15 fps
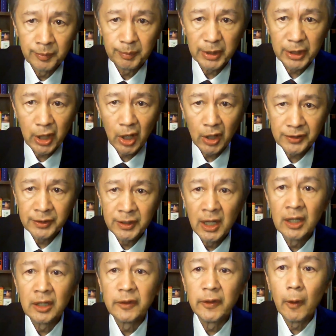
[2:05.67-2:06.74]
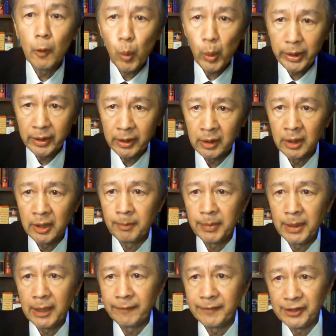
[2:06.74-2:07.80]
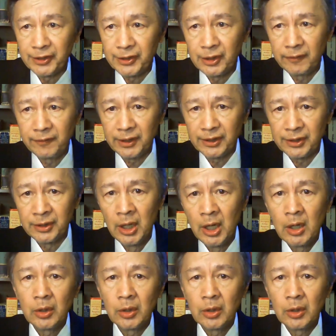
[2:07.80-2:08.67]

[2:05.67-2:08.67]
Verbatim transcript: because nowhere above the surface